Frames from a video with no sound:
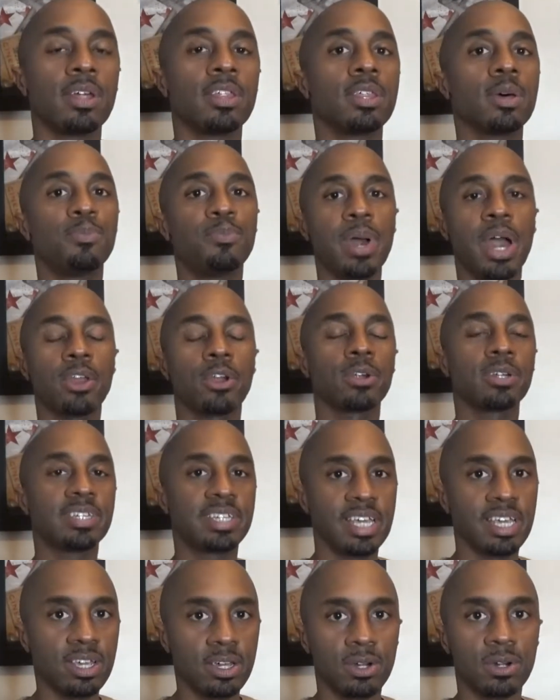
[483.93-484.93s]
the better
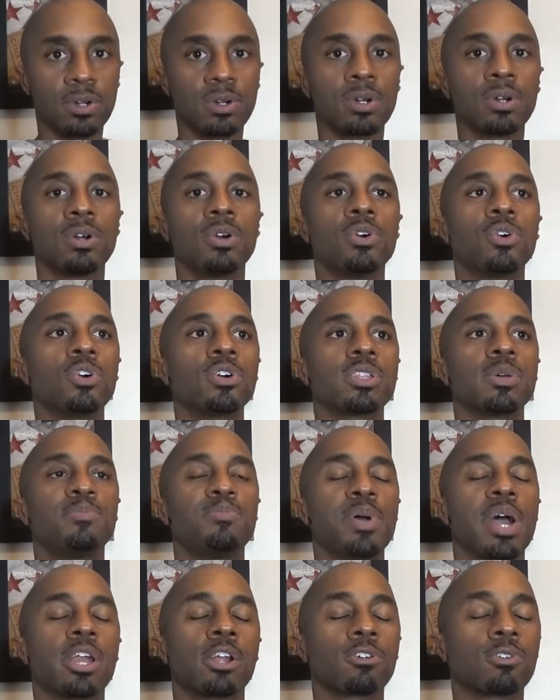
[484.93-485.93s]
deal or the
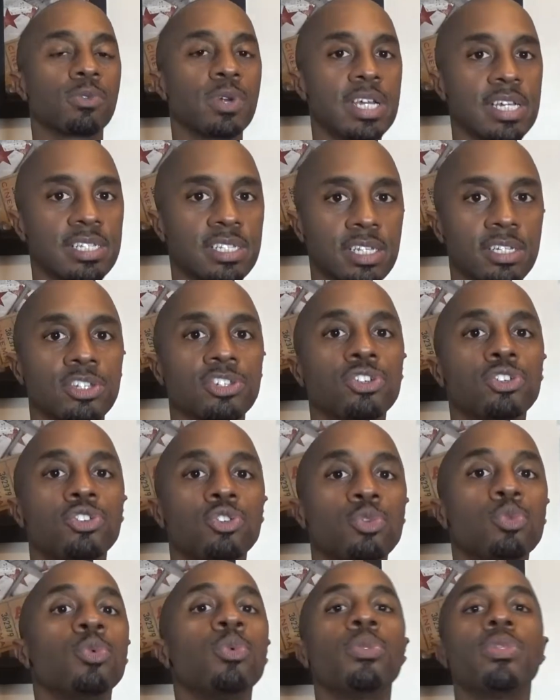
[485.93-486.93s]
better reason to
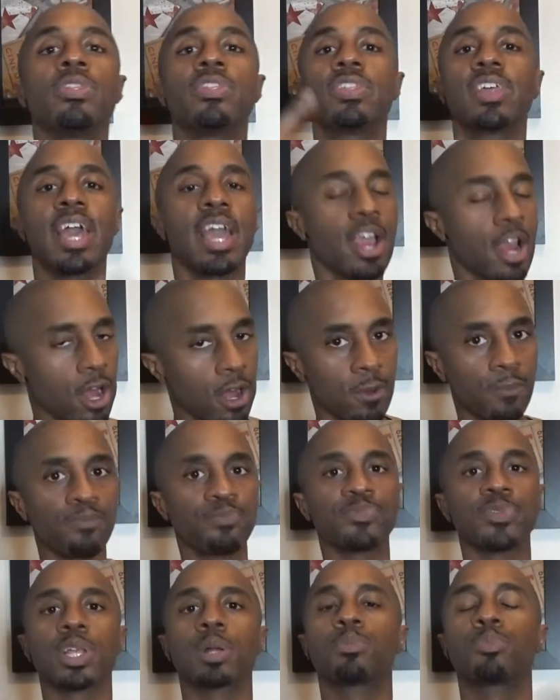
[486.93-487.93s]
do
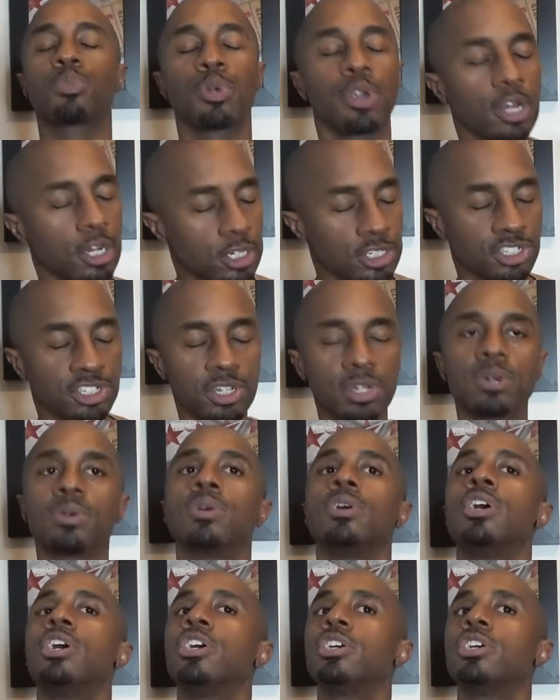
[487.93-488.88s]
their bringer show.